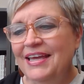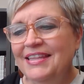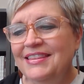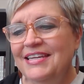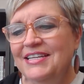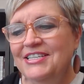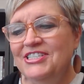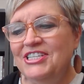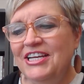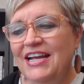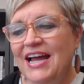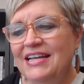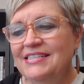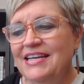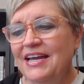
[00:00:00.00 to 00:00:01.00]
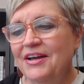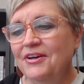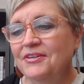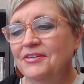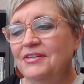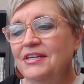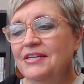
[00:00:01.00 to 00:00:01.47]
Then she got
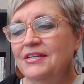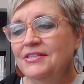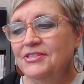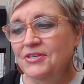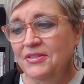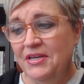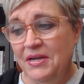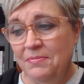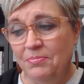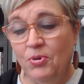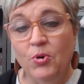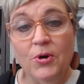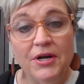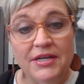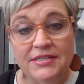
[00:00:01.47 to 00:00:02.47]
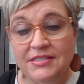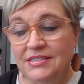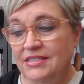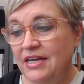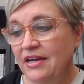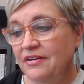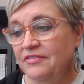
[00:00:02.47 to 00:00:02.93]
down to the important
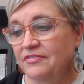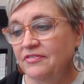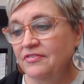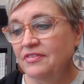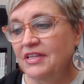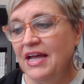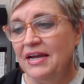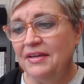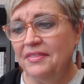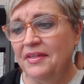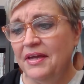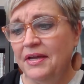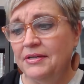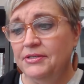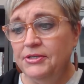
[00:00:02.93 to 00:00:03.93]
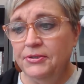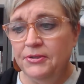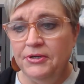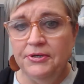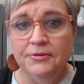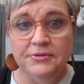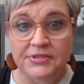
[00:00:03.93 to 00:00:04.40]
stuff, like the "do
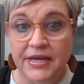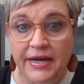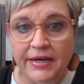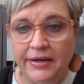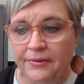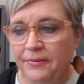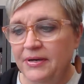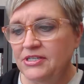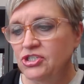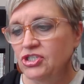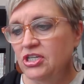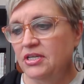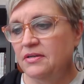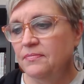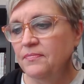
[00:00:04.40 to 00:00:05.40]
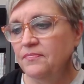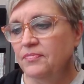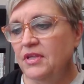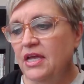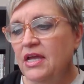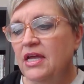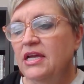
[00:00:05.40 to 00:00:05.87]
you take" question.
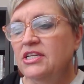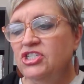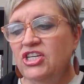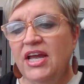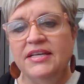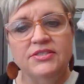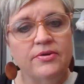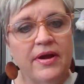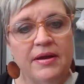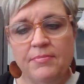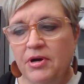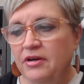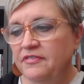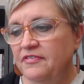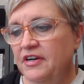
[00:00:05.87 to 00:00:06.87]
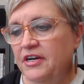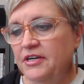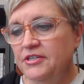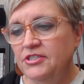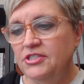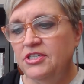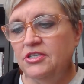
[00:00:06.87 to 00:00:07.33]
She asked Grandma
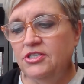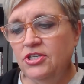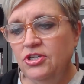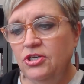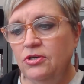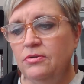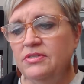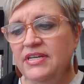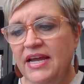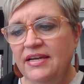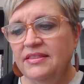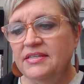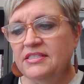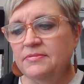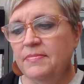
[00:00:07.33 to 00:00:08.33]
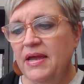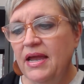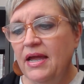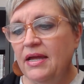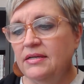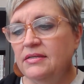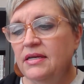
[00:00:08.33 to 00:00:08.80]
first, "Do you take this
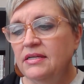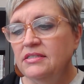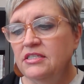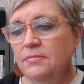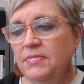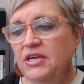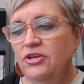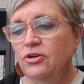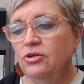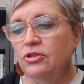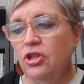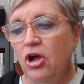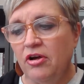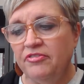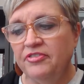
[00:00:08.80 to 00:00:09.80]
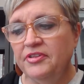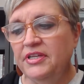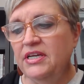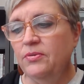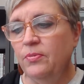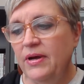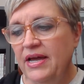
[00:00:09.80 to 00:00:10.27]
man to be your
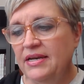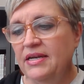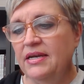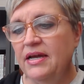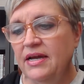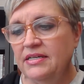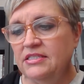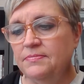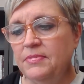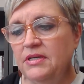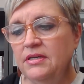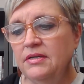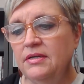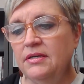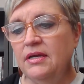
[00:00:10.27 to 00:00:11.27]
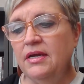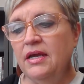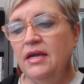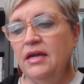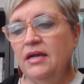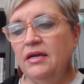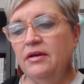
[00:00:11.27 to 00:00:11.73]
lawfully wedded husband?"
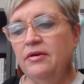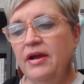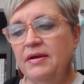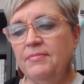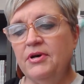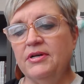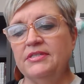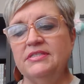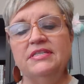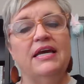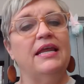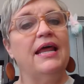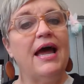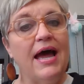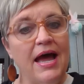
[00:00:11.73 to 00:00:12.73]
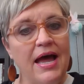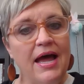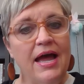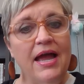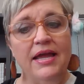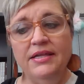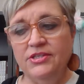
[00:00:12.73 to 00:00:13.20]
Grandma said,
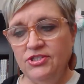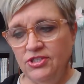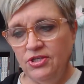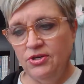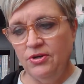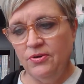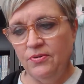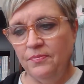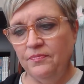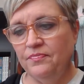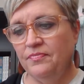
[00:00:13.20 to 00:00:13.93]
"I do."